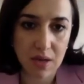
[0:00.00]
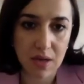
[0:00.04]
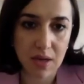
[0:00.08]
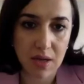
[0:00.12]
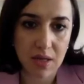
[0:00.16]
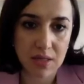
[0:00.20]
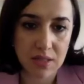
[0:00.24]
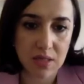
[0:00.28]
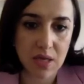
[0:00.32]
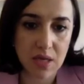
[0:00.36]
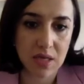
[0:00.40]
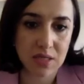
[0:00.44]

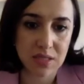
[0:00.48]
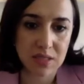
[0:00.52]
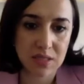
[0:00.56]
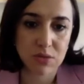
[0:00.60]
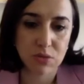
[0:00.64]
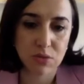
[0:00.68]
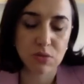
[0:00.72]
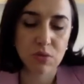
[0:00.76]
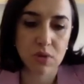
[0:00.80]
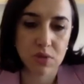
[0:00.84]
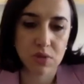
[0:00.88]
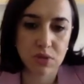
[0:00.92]
It's
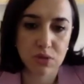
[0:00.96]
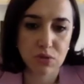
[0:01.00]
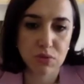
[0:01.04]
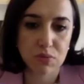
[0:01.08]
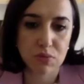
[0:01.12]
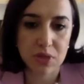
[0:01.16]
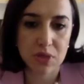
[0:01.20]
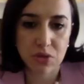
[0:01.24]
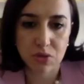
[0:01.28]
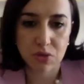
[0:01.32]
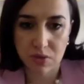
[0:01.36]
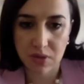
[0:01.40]
too
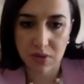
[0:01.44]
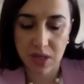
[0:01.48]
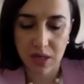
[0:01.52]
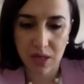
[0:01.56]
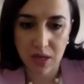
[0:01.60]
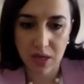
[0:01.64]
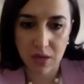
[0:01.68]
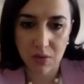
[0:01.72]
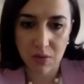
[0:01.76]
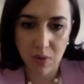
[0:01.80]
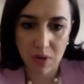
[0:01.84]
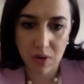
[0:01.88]
much to take
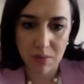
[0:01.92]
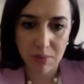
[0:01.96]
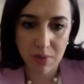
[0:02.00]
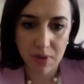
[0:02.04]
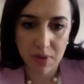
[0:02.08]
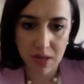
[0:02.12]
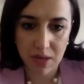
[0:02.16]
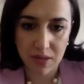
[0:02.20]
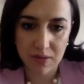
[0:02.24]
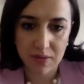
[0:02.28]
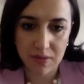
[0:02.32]
in one plate.